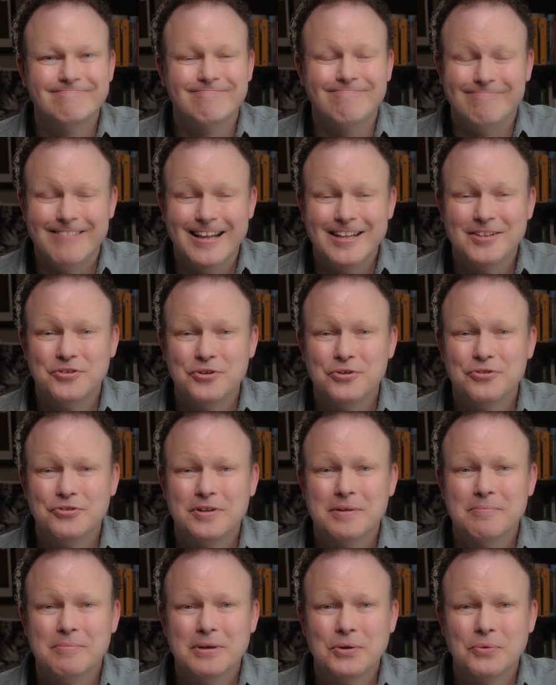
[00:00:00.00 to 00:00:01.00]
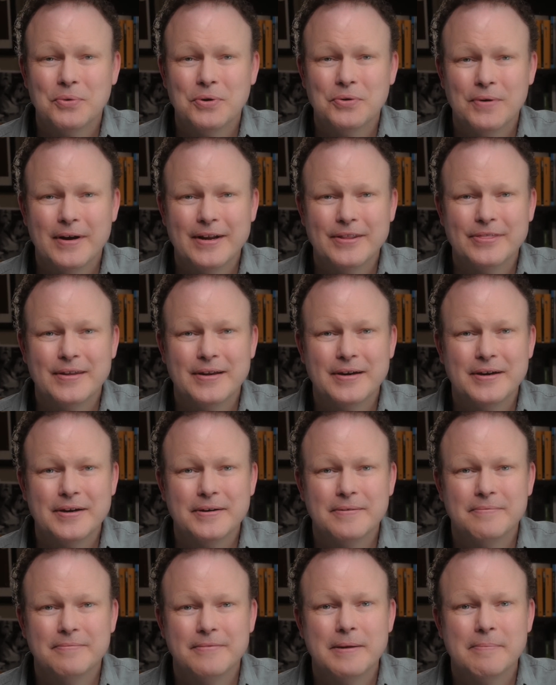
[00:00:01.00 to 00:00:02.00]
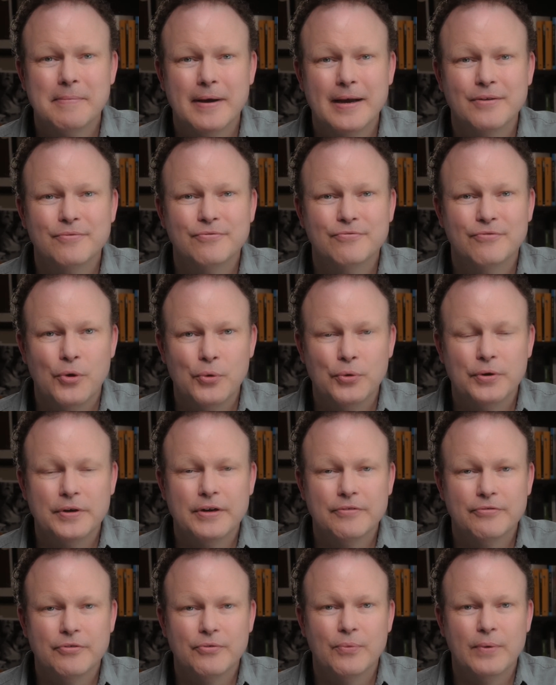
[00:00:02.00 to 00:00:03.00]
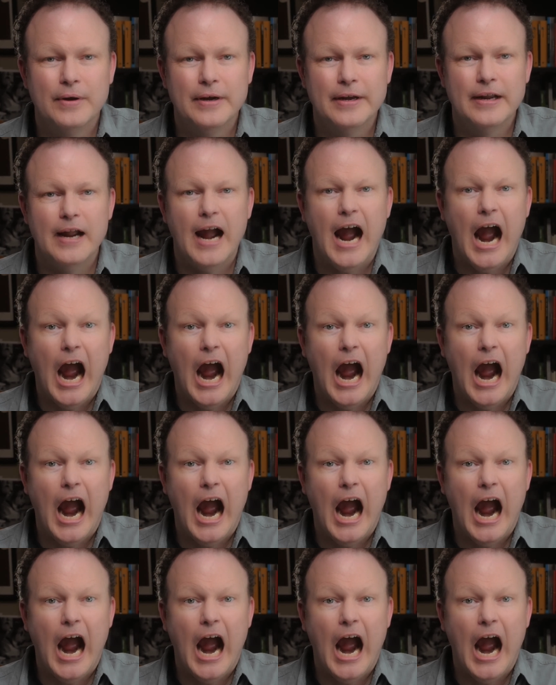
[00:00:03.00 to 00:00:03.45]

That's usually a big one right there. They might vote a different way.